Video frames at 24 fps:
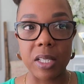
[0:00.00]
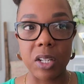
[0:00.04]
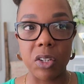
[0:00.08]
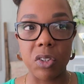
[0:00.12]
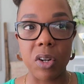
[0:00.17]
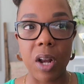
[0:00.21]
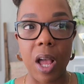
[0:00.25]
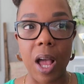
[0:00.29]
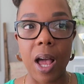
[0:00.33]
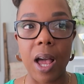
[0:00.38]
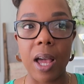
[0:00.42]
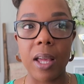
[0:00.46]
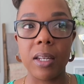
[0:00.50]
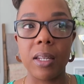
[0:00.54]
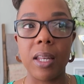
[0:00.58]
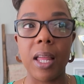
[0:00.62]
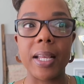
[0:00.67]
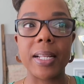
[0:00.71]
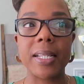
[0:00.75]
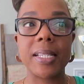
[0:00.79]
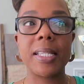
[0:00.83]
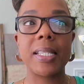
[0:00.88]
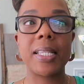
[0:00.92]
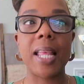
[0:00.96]
They're not
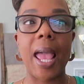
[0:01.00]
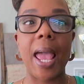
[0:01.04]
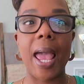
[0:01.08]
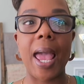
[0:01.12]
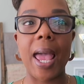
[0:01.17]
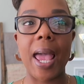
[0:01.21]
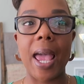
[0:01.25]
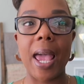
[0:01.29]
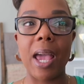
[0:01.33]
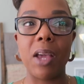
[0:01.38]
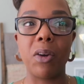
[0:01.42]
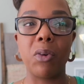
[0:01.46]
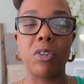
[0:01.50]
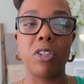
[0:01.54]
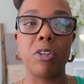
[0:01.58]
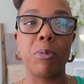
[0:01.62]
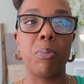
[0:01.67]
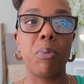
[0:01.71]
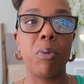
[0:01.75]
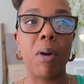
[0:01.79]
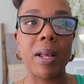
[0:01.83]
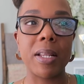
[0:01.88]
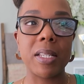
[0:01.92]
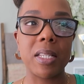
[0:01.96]
like sad or
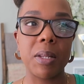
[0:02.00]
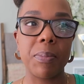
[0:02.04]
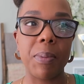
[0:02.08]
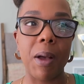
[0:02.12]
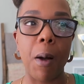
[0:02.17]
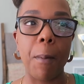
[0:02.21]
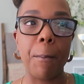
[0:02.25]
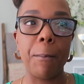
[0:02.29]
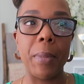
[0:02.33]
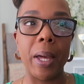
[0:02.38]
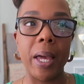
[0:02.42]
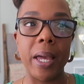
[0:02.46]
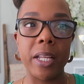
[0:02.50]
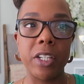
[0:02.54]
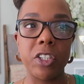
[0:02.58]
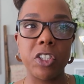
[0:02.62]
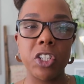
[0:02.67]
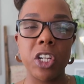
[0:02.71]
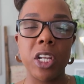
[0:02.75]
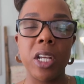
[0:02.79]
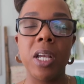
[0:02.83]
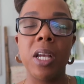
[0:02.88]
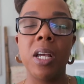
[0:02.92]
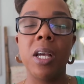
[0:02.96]
depressed about
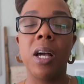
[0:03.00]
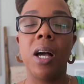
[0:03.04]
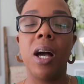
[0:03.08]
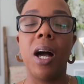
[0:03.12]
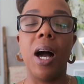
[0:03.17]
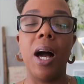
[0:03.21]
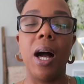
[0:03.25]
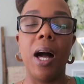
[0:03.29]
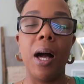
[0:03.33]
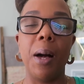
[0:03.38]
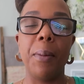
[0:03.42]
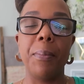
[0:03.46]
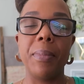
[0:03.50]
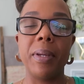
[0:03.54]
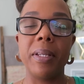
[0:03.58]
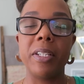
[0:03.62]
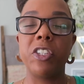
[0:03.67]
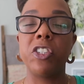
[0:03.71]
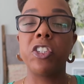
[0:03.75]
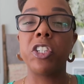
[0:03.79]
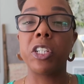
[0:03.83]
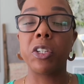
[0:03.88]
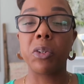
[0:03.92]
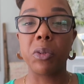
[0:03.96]
much,
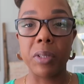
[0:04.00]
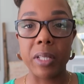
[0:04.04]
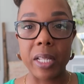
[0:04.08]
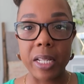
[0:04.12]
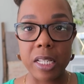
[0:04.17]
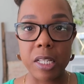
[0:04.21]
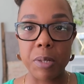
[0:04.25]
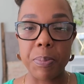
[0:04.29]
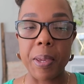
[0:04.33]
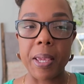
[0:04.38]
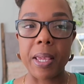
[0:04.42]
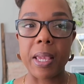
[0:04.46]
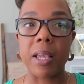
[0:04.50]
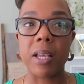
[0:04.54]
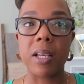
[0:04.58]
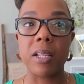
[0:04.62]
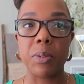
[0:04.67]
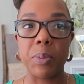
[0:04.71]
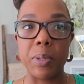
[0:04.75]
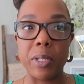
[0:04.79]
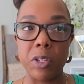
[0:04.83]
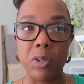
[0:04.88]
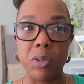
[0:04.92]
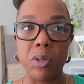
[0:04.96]
generally speaking,
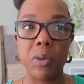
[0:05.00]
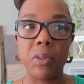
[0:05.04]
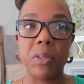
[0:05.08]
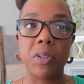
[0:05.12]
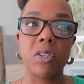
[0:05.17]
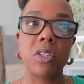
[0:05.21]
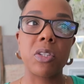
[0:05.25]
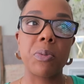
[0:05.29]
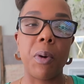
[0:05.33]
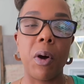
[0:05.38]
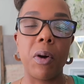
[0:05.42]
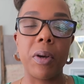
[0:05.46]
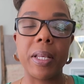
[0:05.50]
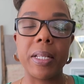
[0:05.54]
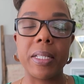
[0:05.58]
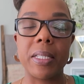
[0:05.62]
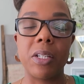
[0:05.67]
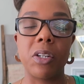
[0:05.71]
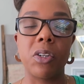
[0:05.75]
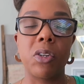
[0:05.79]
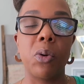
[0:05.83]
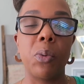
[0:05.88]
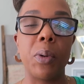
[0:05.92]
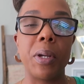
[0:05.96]
because we do know there's small kids
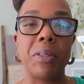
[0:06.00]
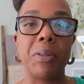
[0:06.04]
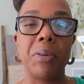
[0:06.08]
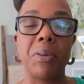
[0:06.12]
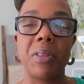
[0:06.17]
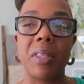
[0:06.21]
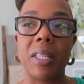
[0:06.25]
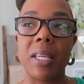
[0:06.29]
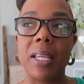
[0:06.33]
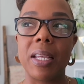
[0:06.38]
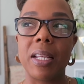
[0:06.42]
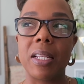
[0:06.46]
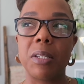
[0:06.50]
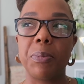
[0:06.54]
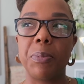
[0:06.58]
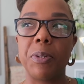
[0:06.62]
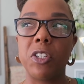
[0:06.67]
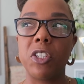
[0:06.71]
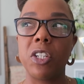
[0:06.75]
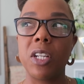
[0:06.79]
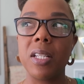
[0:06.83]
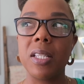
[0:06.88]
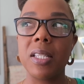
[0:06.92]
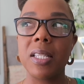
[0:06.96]
that are going through things,
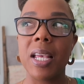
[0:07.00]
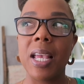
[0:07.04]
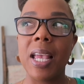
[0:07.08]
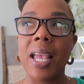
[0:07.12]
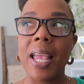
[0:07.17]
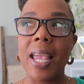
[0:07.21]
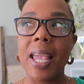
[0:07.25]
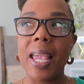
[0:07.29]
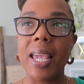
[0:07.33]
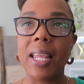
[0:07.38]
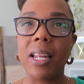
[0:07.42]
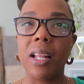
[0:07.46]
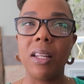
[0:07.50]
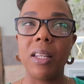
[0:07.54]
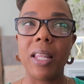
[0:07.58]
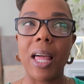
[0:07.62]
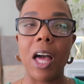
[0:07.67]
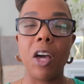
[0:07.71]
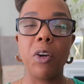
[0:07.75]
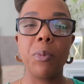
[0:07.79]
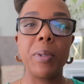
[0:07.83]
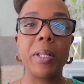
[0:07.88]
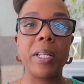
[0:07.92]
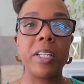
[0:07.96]
but just it
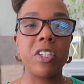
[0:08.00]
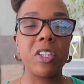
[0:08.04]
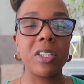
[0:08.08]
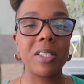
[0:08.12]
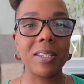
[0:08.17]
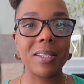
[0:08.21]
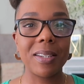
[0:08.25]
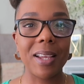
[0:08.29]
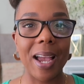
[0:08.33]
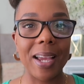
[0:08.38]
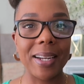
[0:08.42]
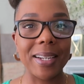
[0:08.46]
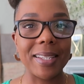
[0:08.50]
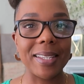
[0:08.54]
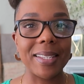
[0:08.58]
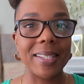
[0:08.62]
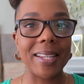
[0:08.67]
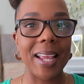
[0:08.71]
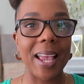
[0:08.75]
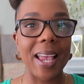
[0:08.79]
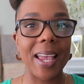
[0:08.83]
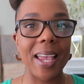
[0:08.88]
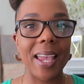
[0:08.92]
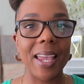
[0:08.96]
allowed me to just kind of
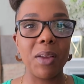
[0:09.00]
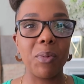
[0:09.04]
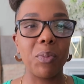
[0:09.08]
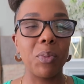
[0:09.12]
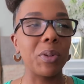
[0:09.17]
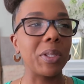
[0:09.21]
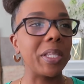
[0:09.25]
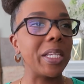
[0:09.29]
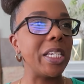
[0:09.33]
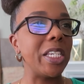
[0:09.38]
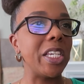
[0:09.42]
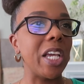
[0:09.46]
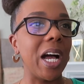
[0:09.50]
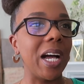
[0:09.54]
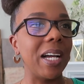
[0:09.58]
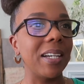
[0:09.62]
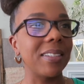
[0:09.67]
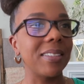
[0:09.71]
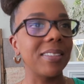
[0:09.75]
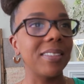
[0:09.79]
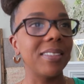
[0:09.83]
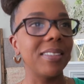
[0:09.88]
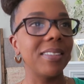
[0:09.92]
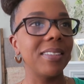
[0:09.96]
stay really
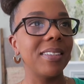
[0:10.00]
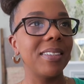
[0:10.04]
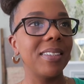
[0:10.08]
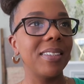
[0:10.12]
young